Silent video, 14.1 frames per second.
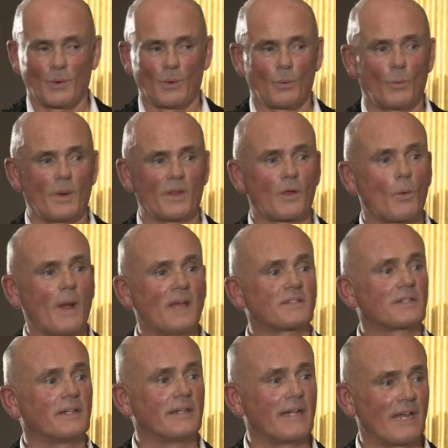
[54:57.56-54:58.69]
with a
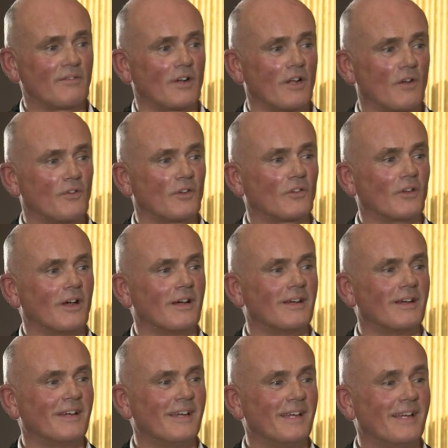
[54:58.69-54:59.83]
Western naval officer.
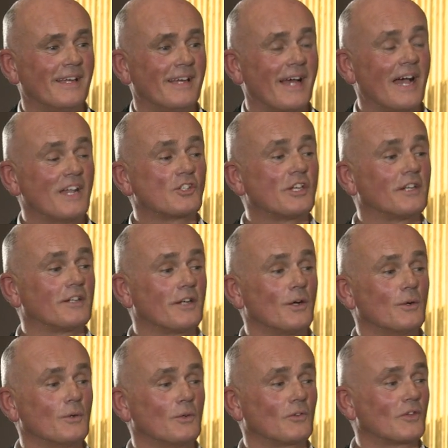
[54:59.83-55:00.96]
And she
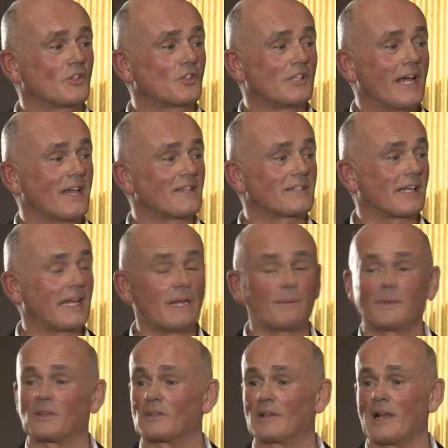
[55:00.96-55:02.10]
knows that she has to keep this love